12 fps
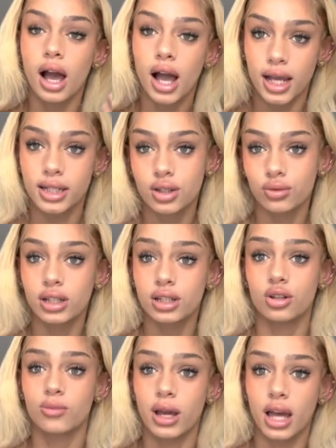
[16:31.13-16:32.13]
I still need to
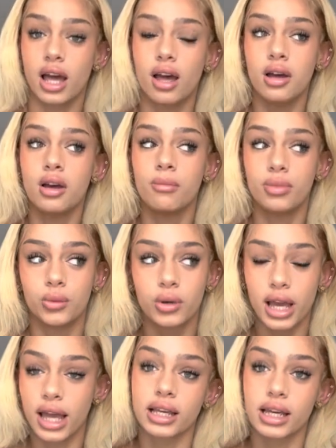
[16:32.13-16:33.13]
do my hair, but we're
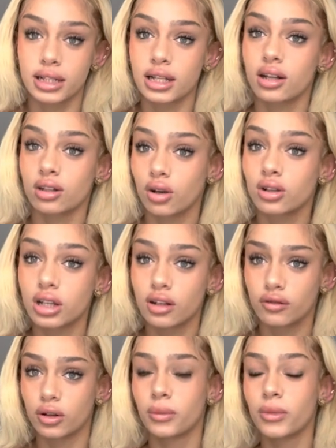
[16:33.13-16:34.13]
getting kicked out of the hotel
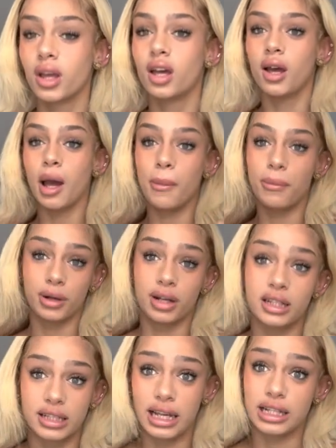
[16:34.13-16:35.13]
room
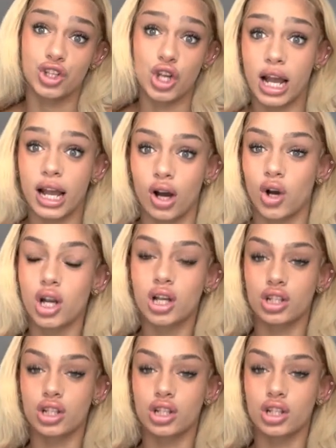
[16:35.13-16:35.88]
because it's checkout.